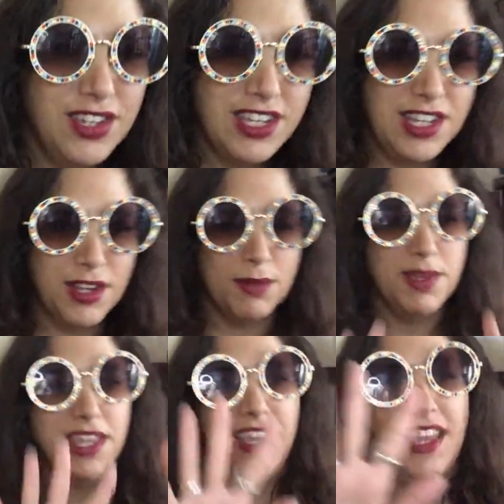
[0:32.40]
can hear
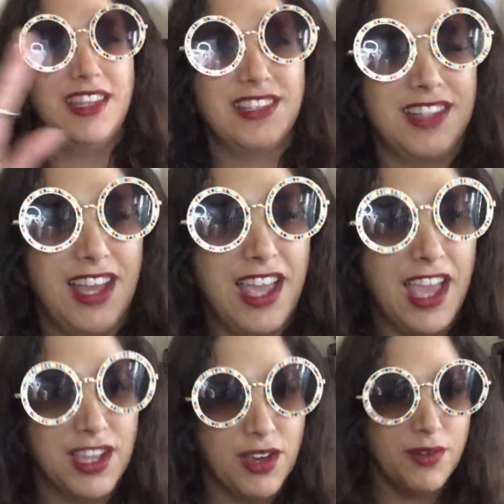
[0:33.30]
me and it's not
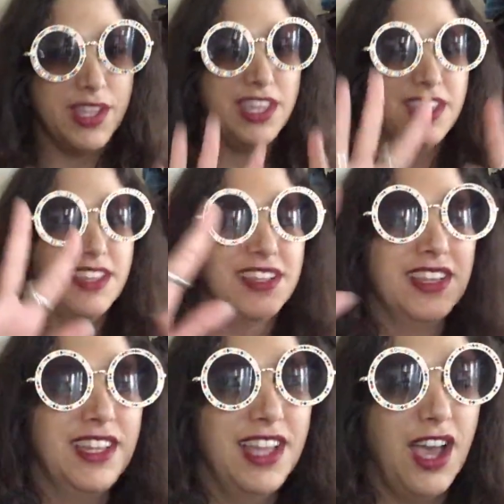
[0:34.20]
echoing?
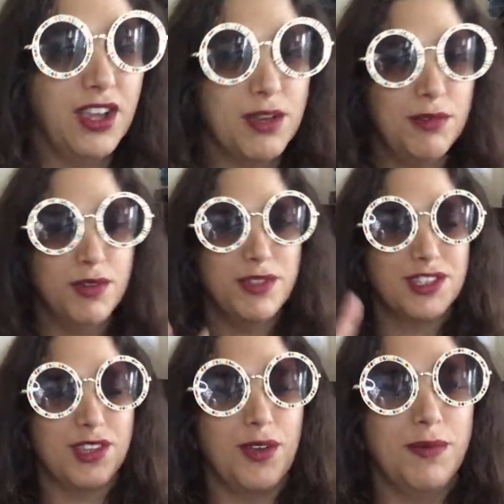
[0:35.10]
How come no one
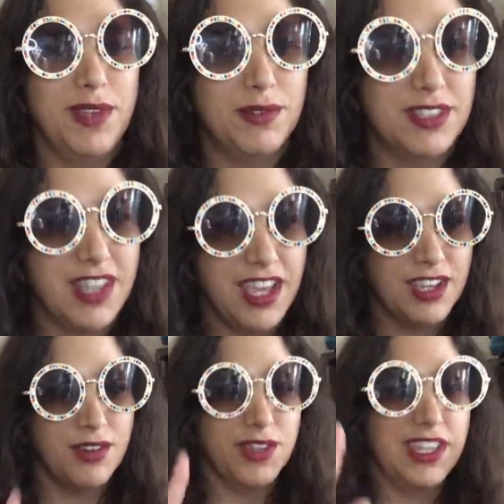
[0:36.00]
told me it was
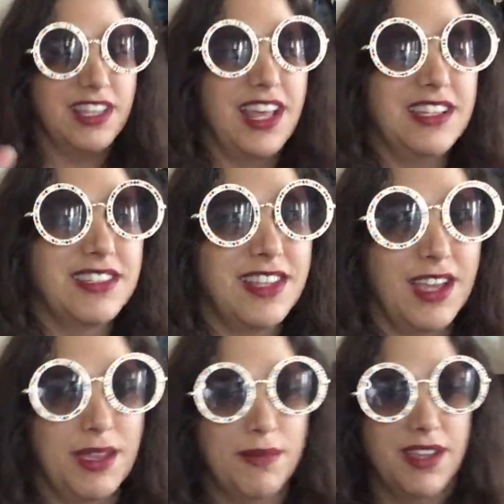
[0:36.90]
echoing last
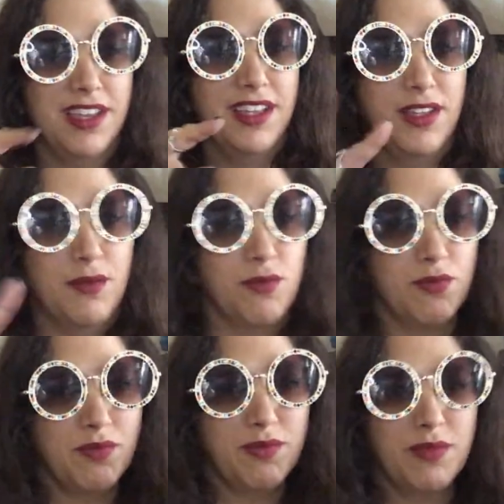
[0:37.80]
time?
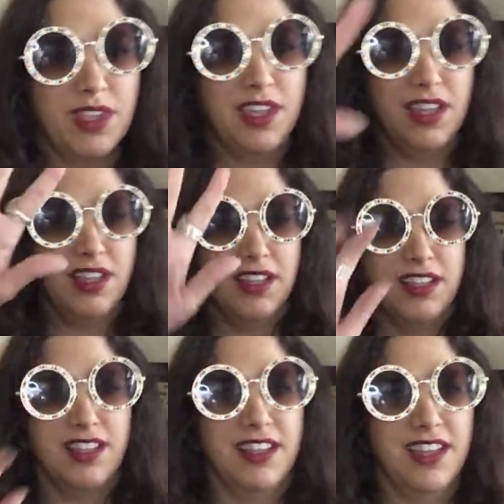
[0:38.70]

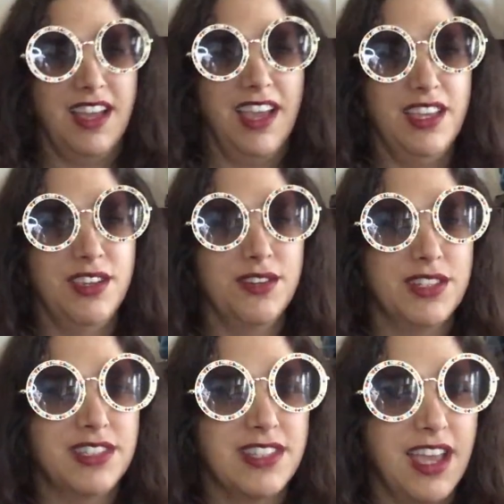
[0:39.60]
Hi,
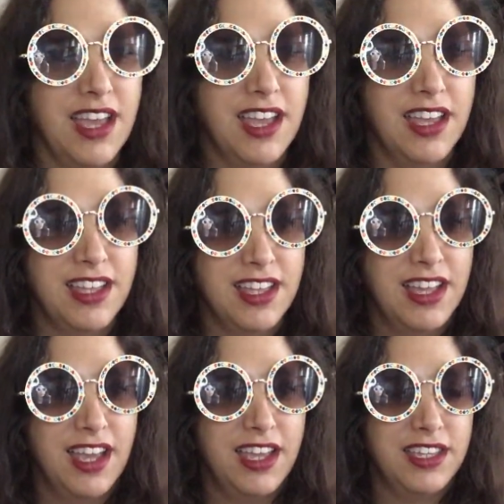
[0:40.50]
Krista.
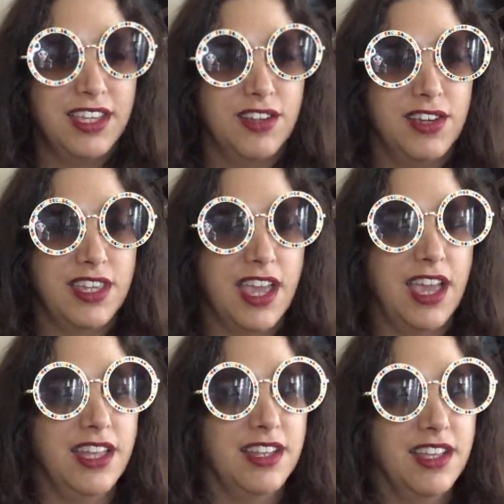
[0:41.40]
Hi, Carrie
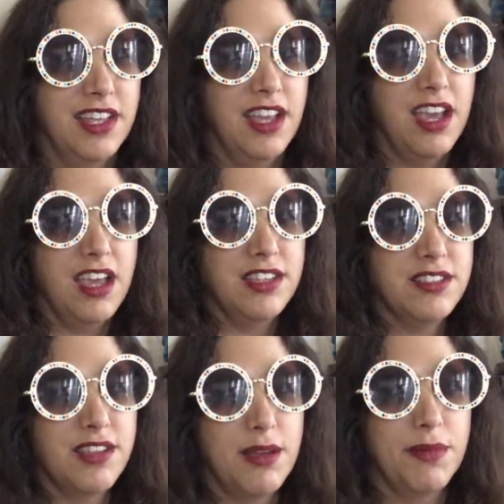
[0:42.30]
Cat. Hi,
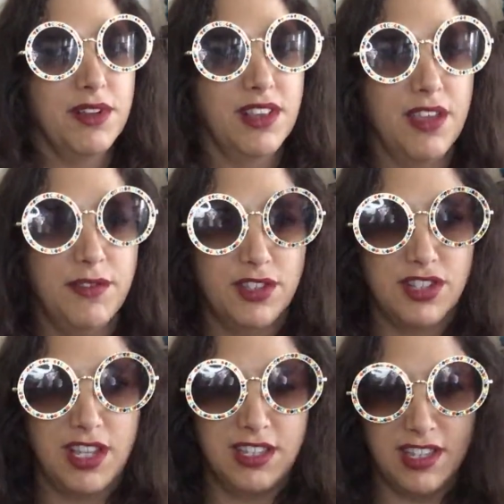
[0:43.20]
Summer. Love the
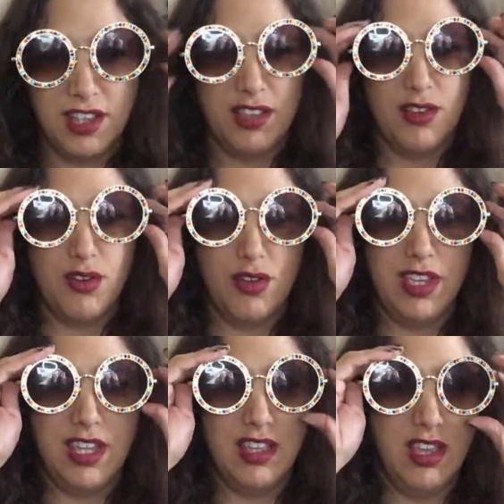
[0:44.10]
shades. They're
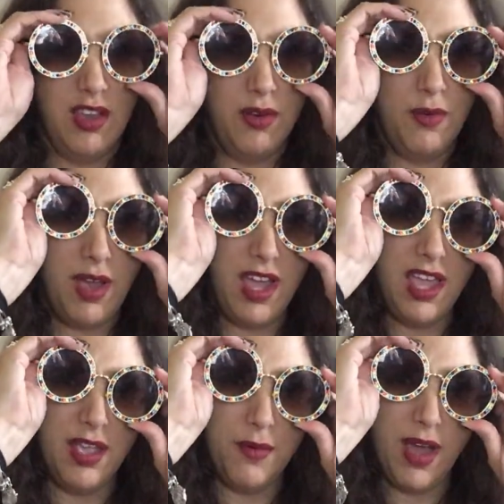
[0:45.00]
crooked though. Why?